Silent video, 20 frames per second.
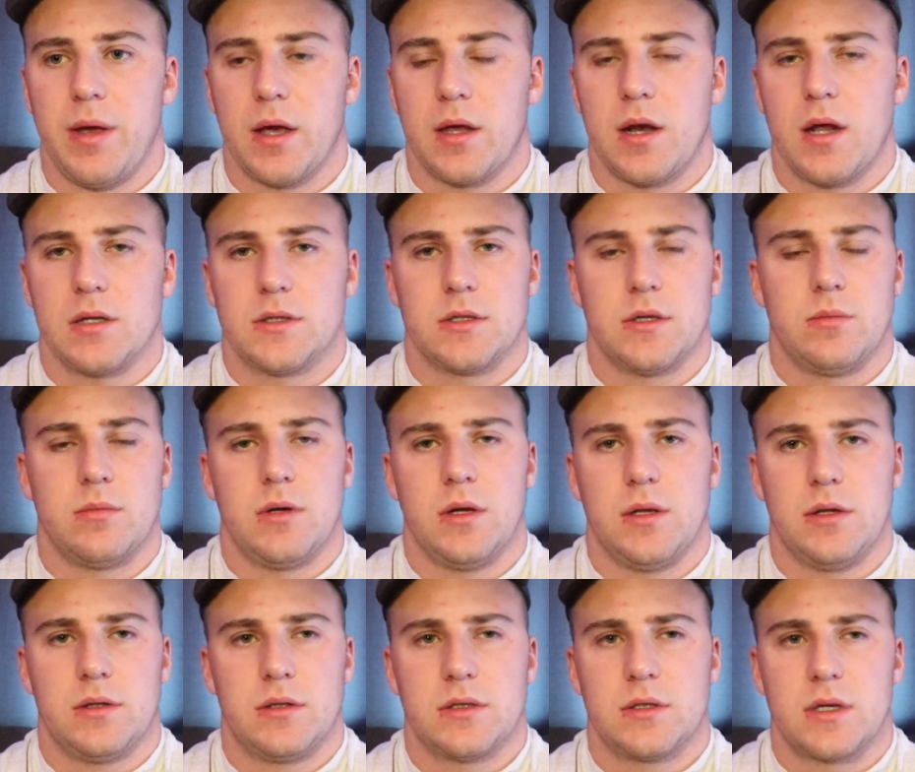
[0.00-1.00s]
picking on
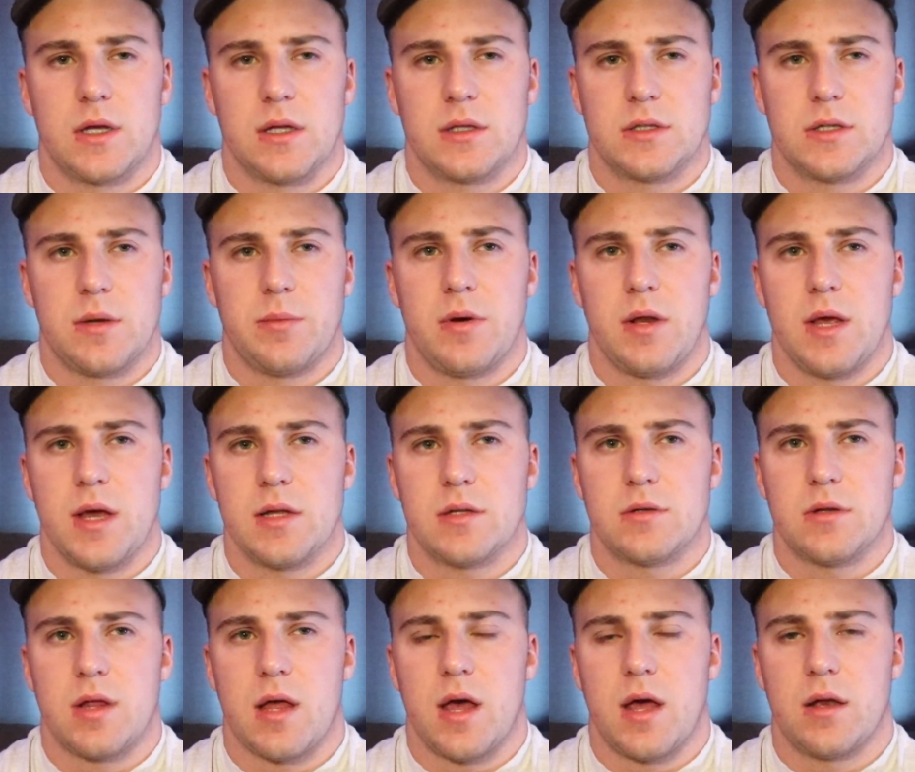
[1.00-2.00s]
somebody? Can somebody
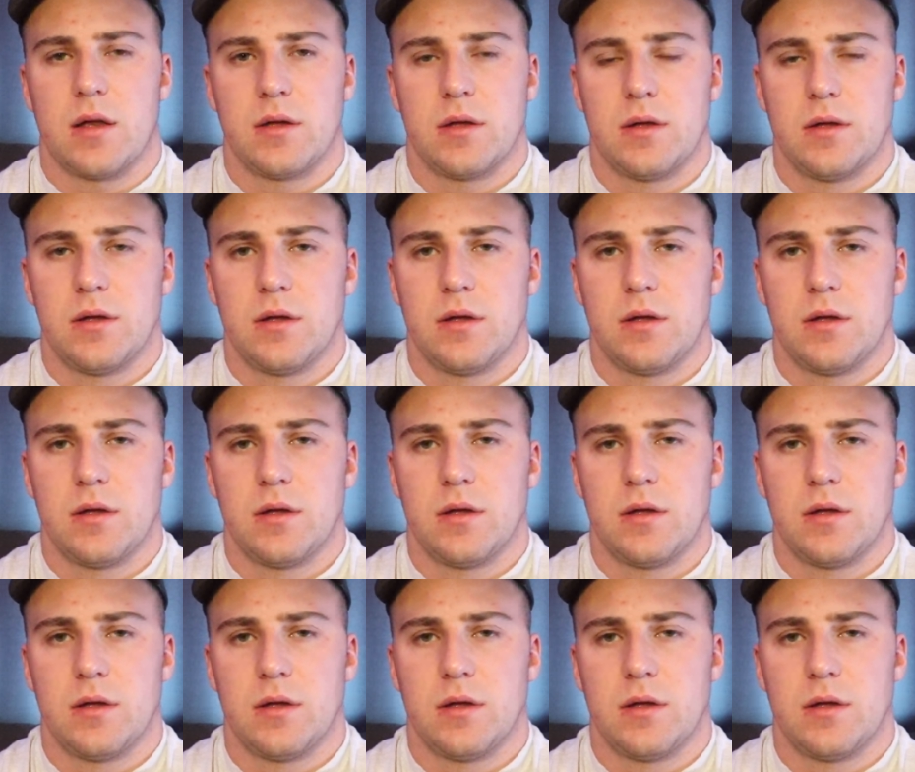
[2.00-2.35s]
answer that?